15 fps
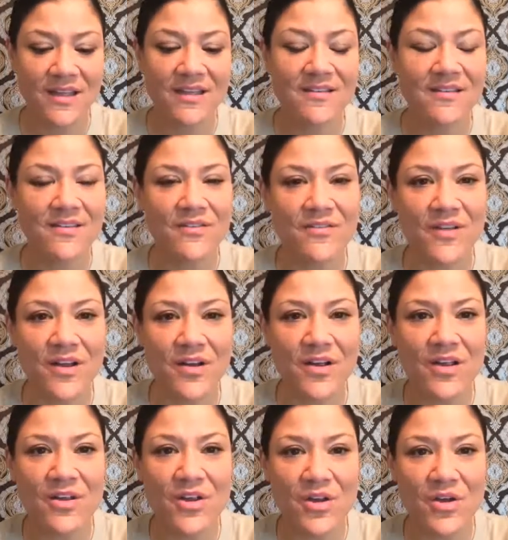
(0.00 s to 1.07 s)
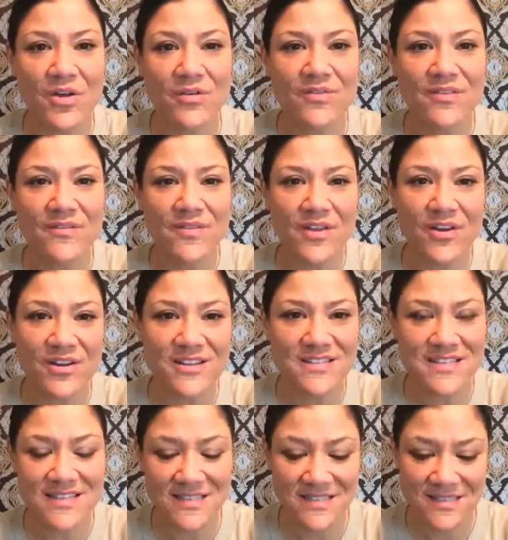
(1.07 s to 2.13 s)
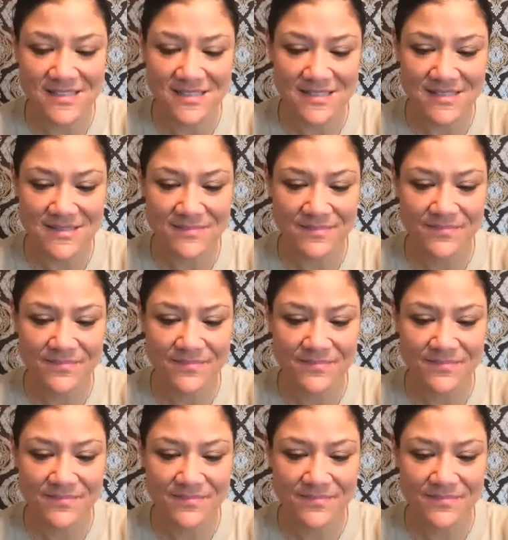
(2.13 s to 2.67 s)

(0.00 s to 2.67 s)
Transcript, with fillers: into the very nerves of their existence,